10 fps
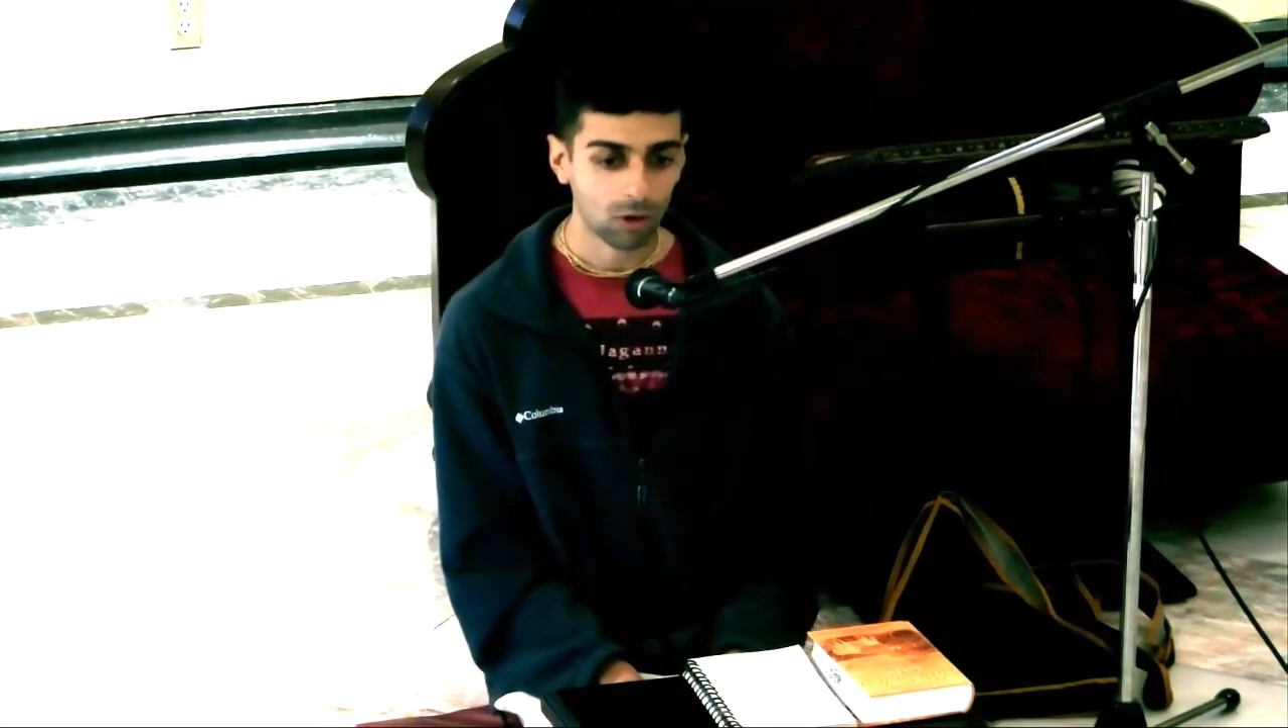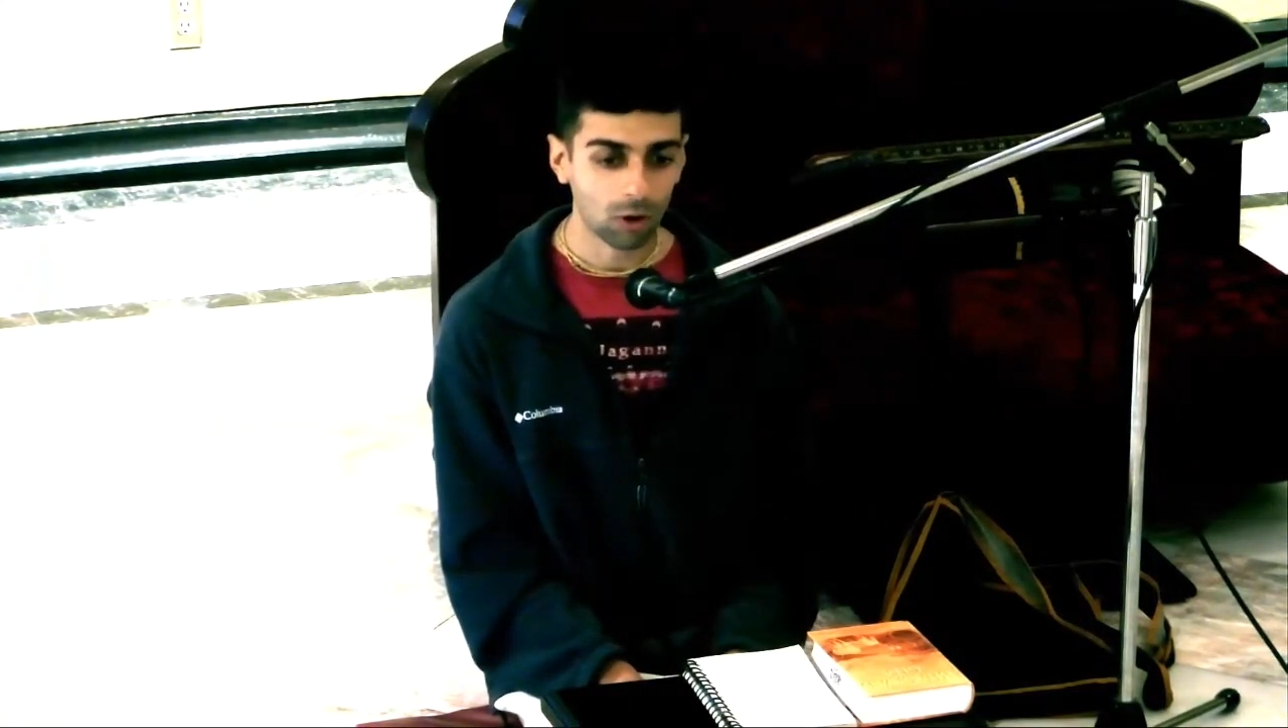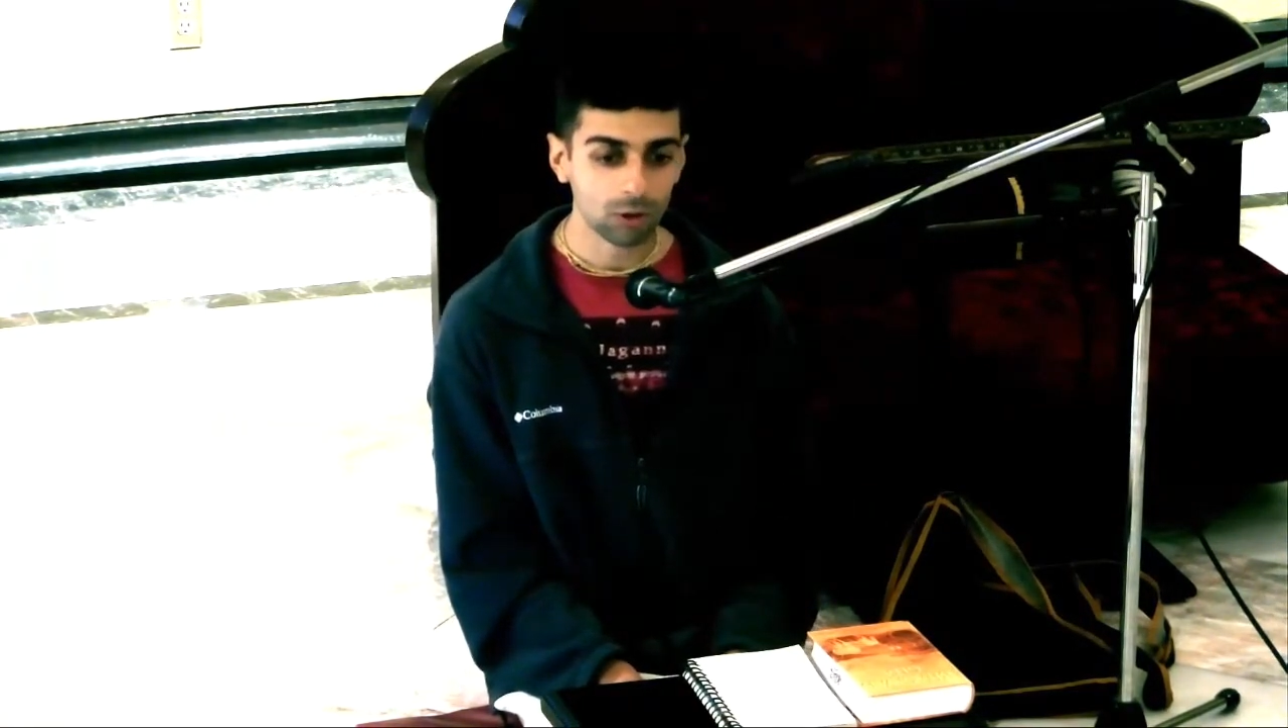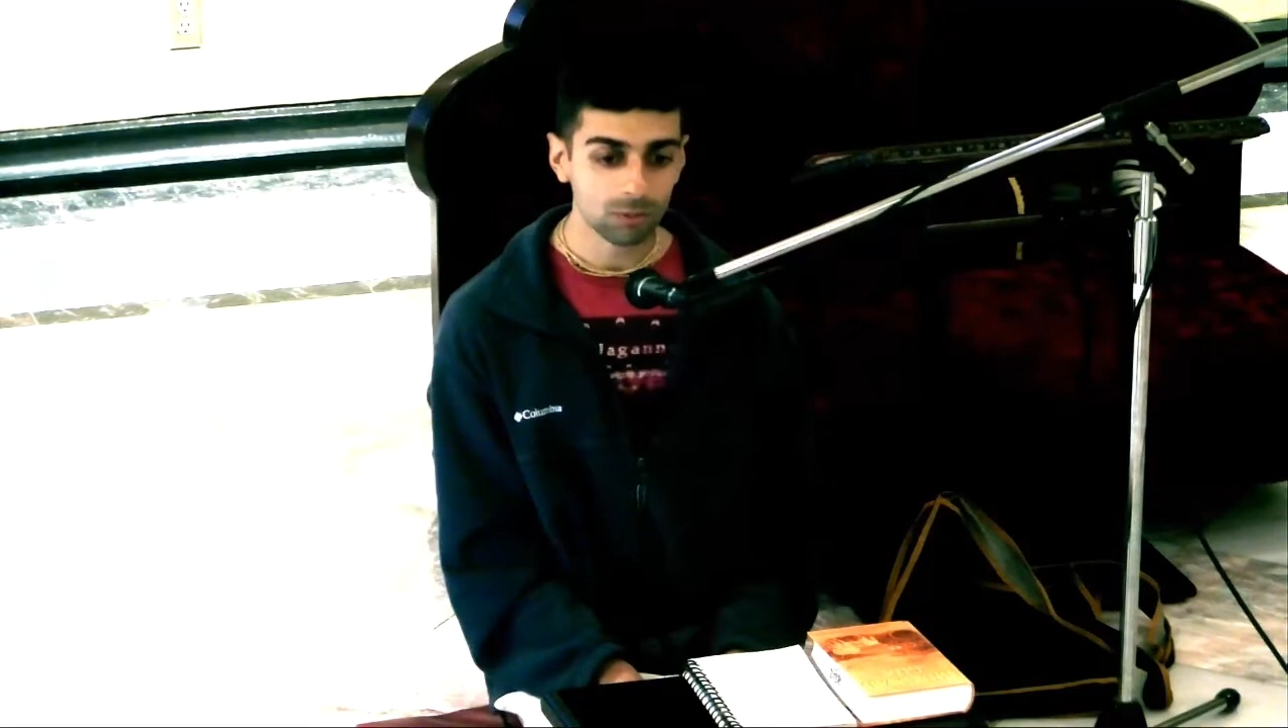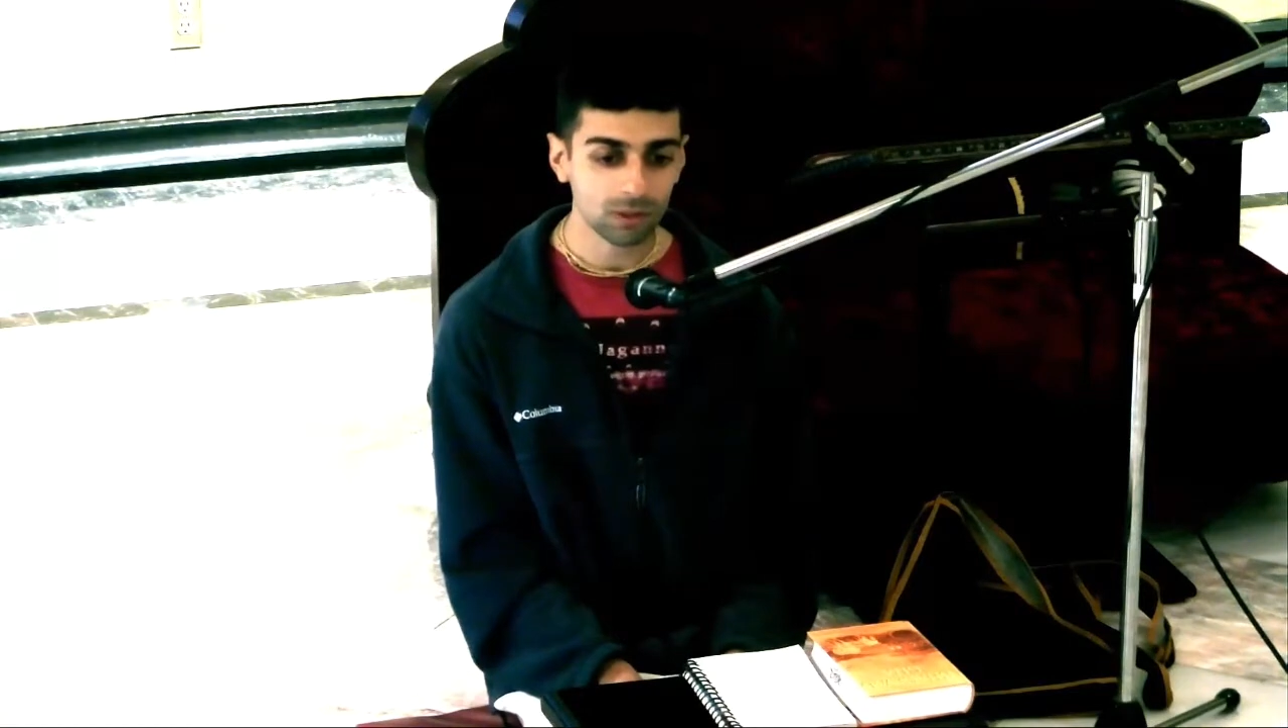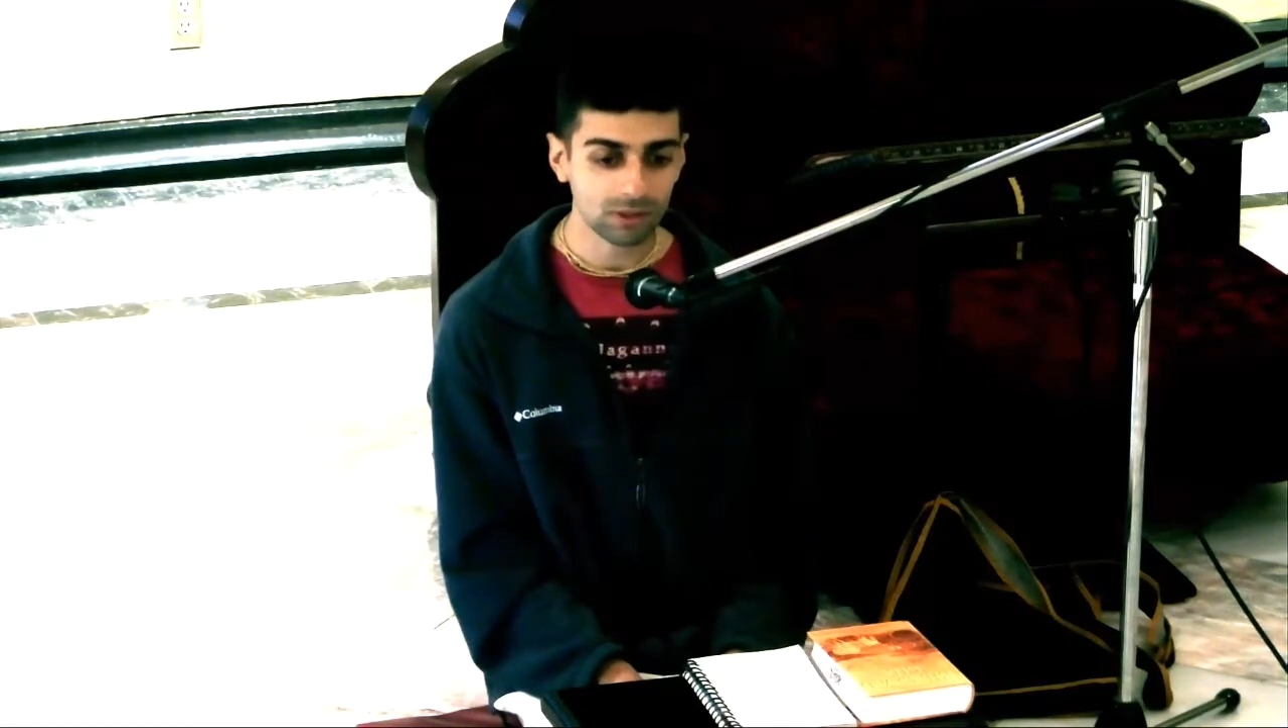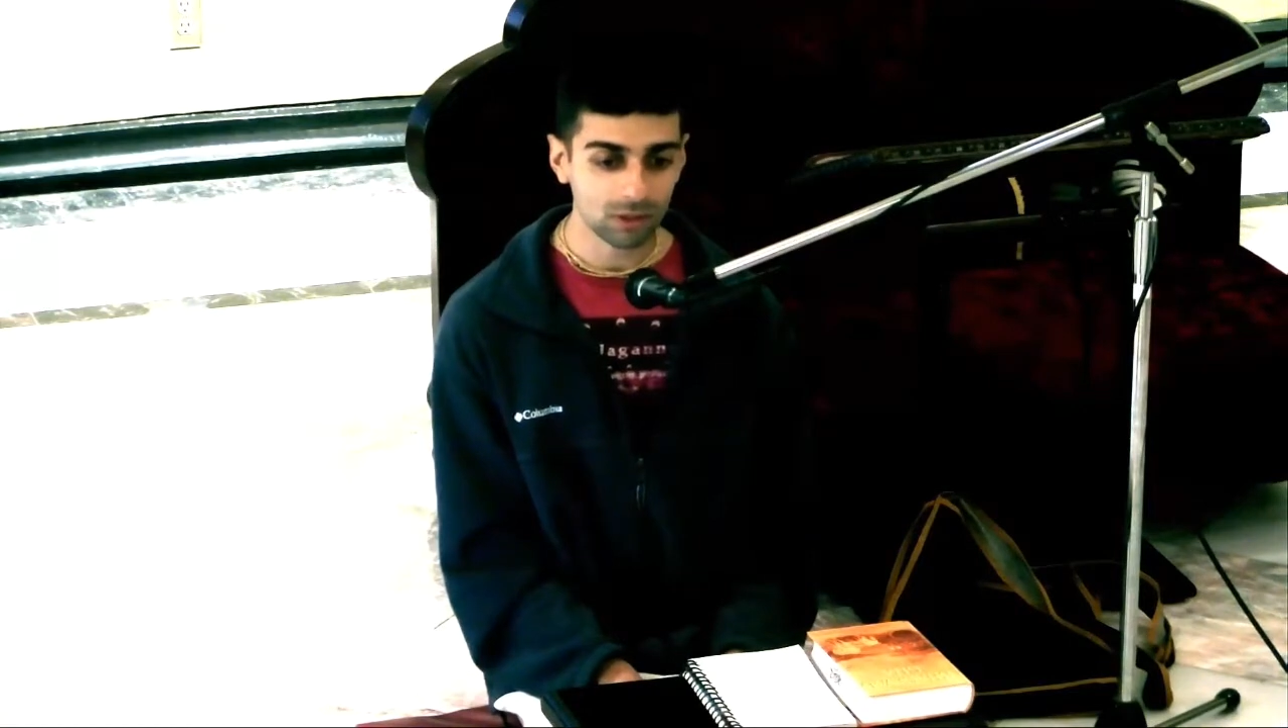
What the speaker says: oh, you play